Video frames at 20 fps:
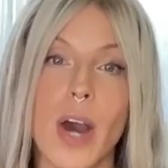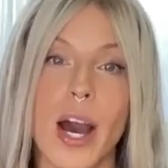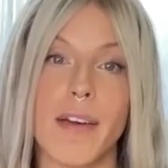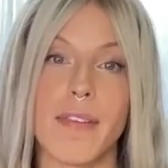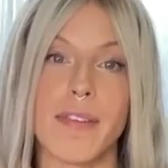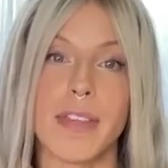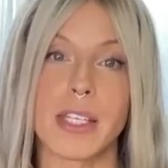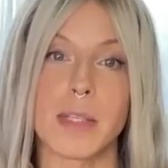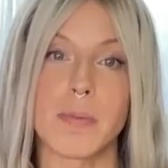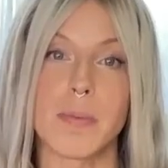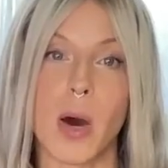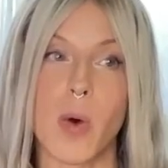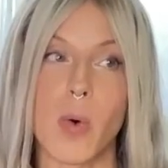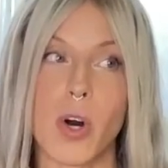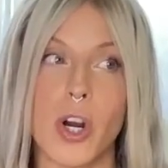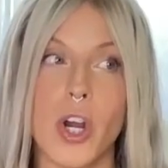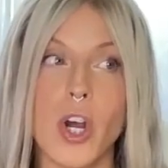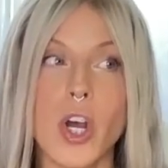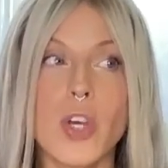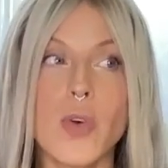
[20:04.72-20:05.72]
have this
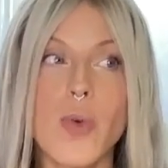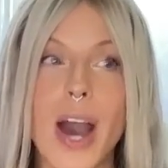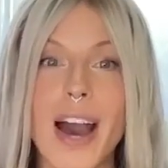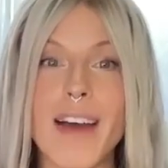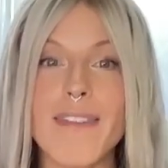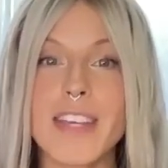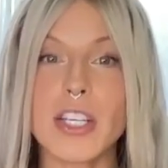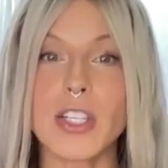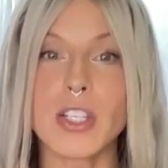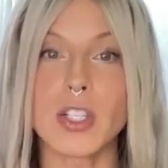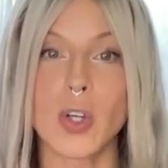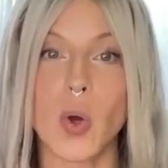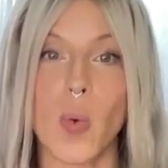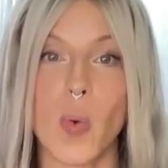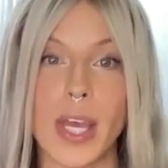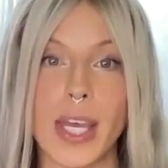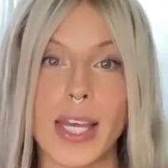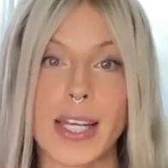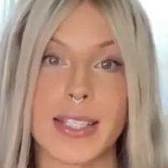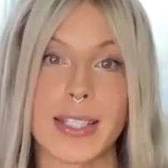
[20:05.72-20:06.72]
power. You have this
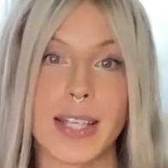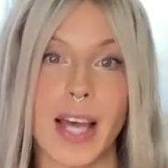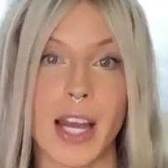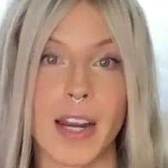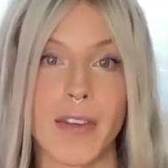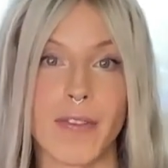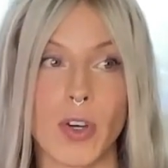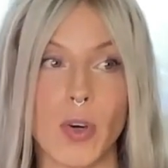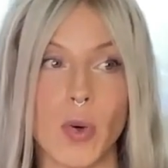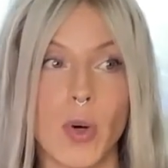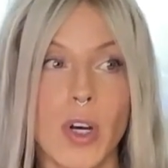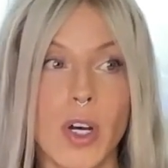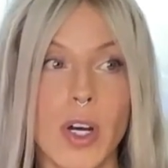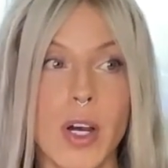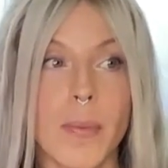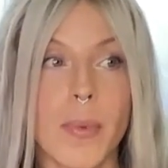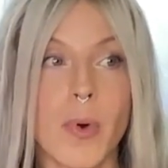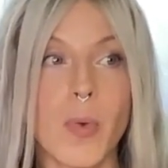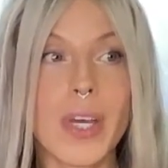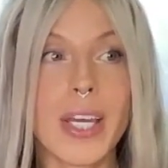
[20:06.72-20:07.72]
knowing inside of you.
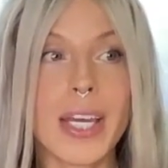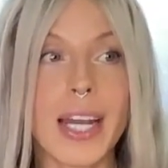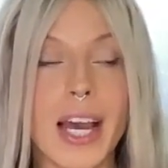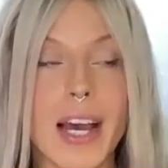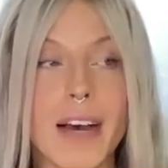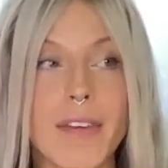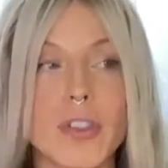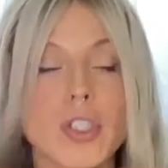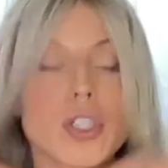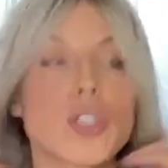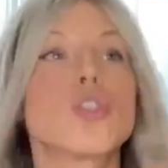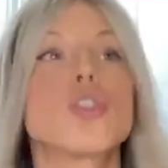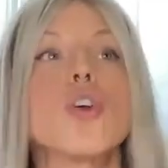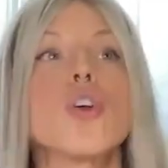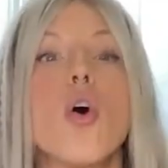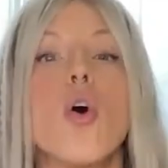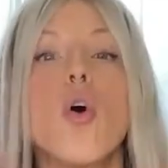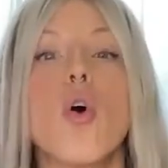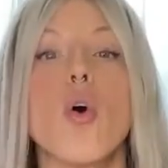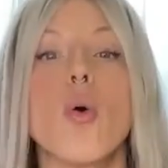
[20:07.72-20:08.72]
But we can have
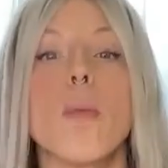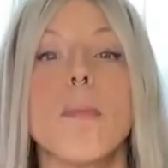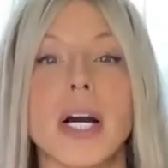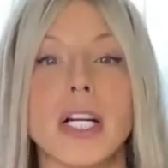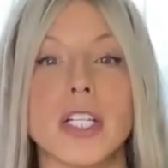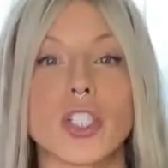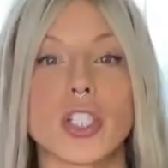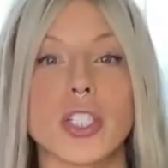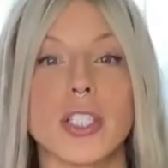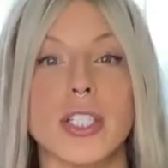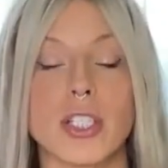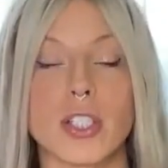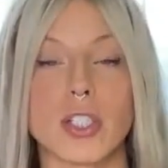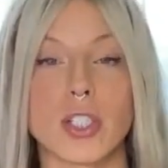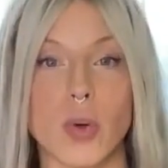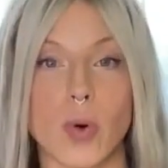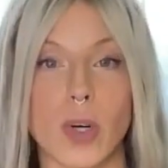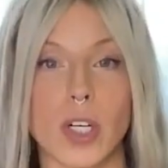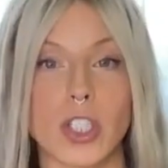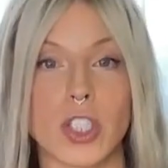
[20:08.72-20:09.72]
so much
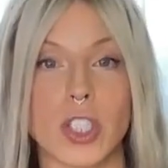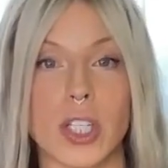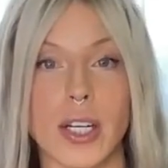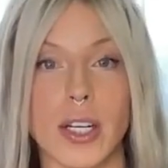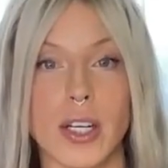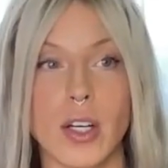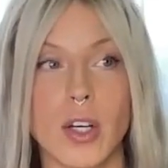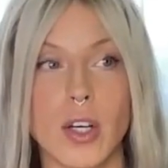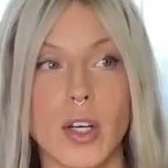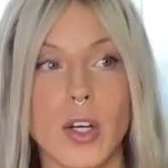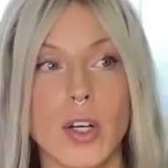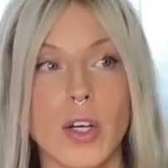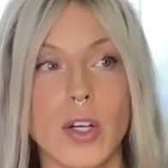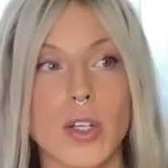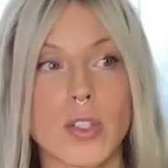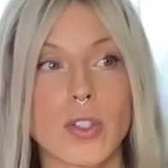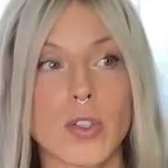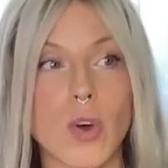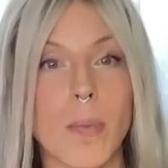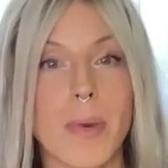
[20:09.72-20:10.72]
distortion,
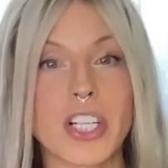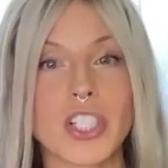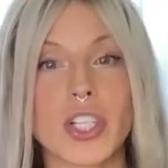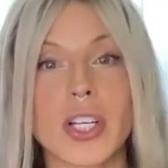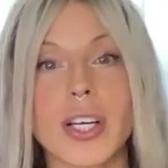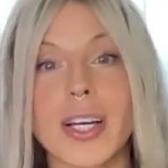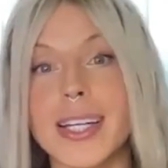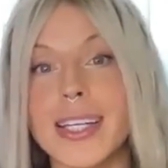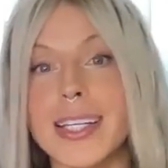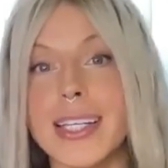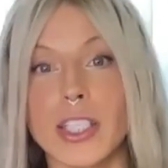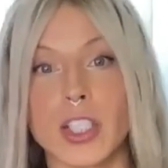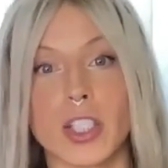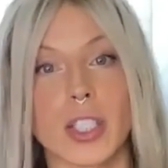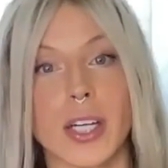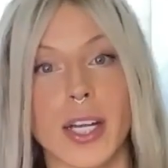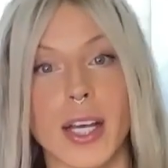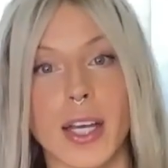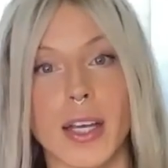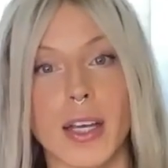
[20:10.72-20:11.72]
so much
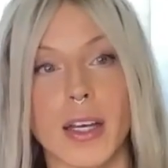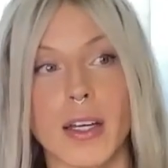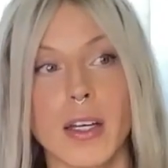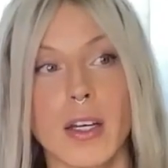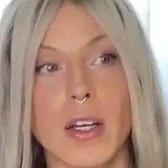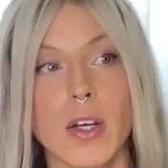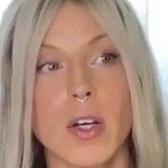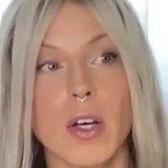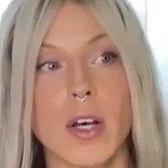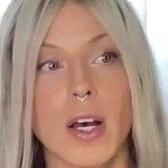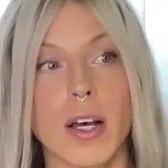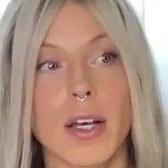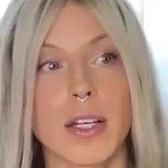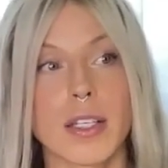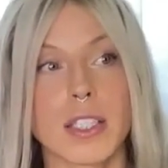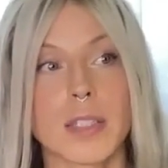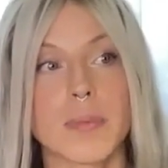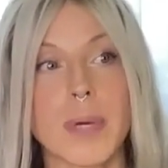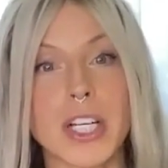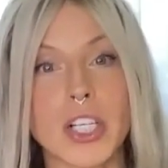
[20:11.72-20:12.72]
conditioning,
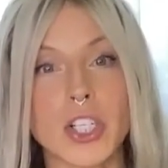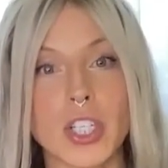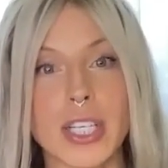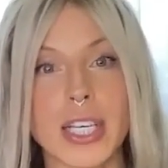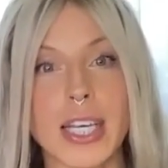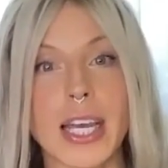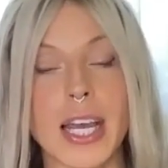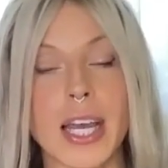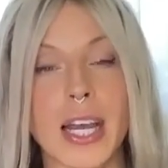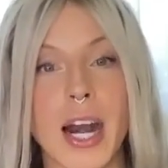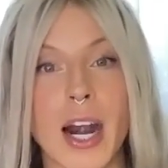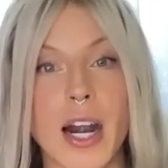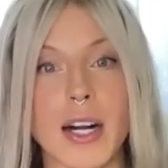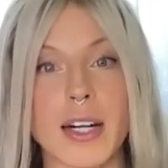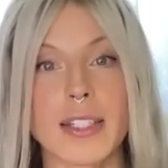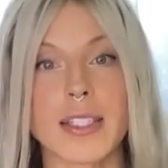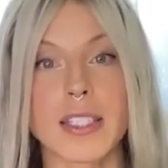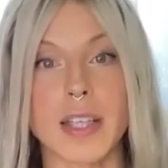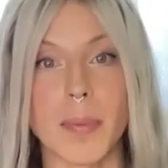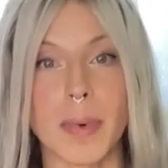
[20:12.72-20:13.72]
especially in
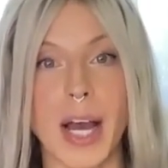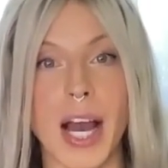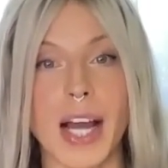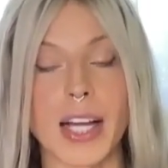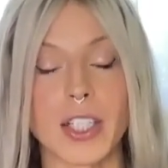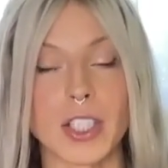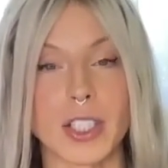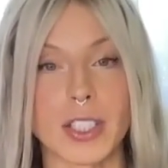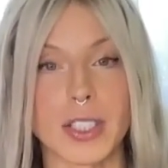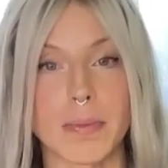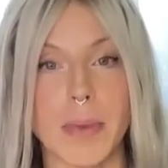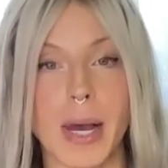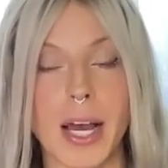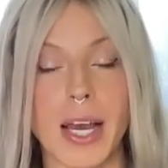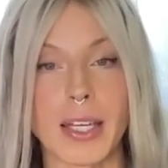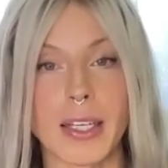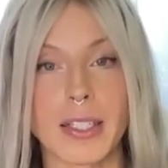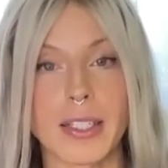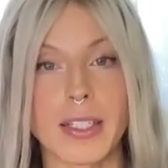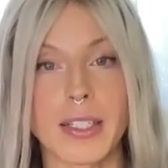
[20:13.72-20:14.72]
our subconscious
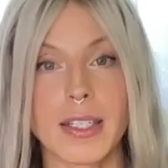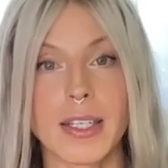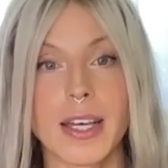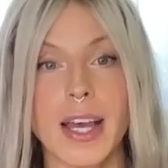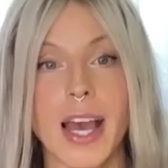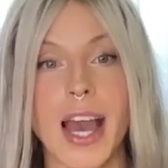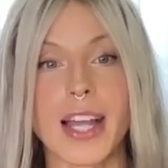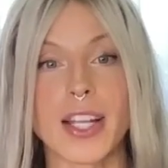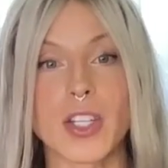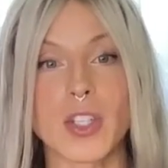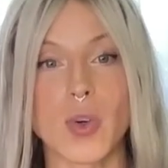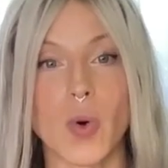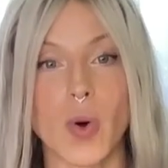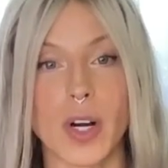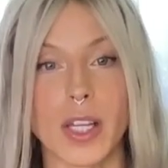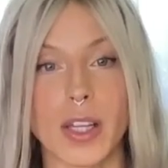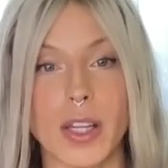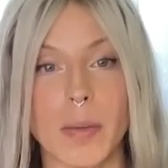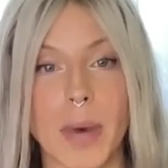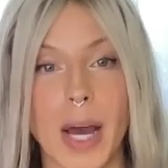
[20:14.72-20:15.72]
mind and
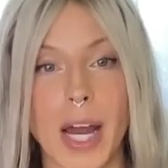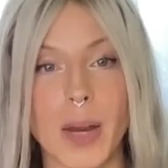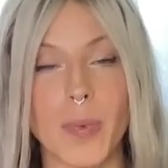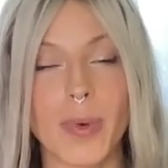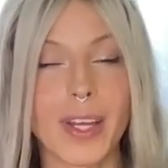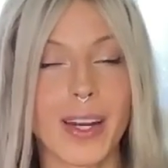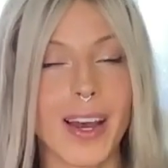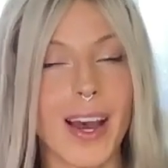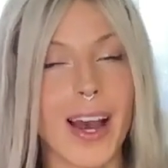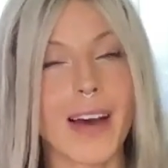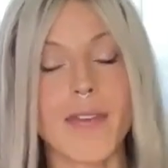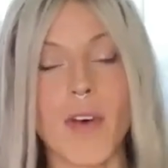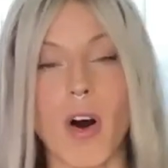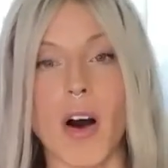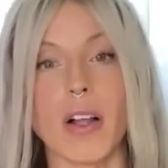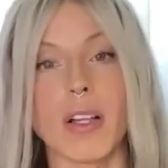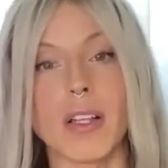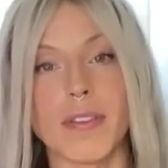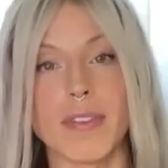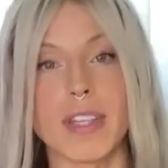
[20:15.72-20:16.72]
stored in the body. We can have
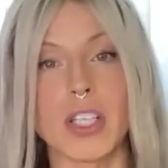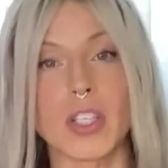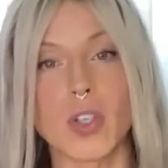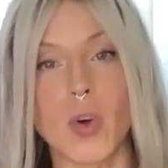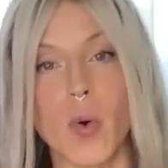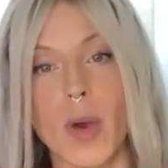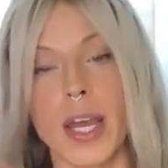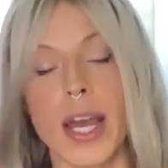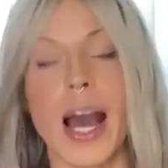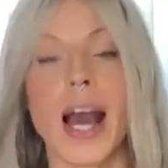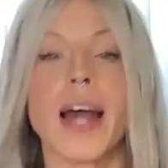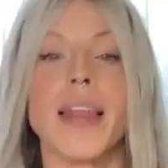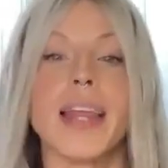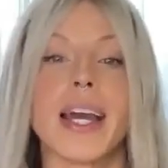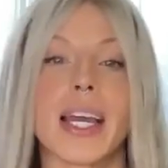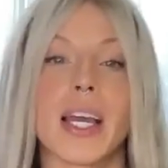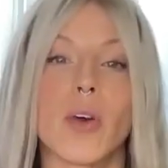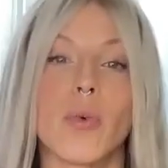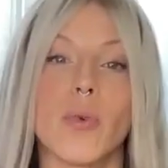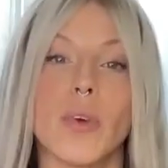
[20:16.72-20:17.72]
all of this going on
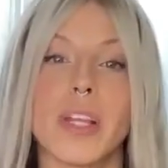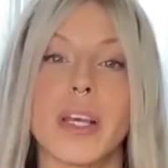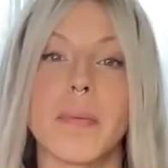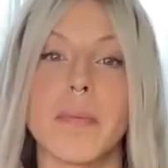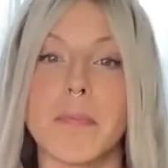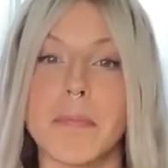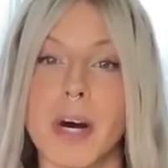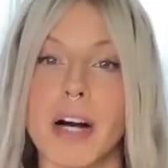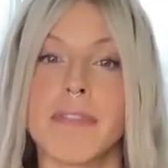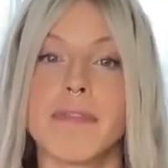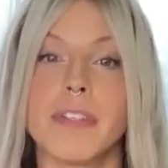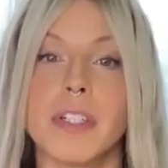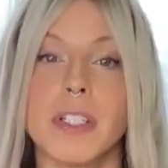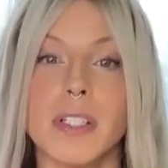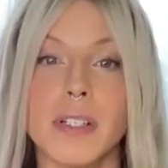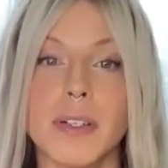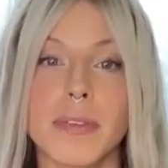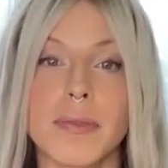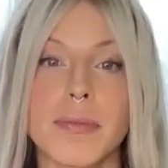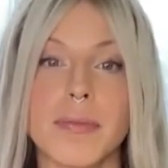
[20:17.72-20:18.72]
that can really
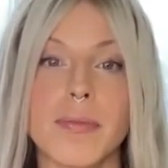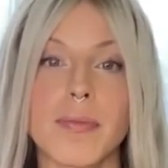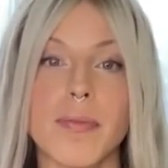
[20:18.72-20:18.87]
muffle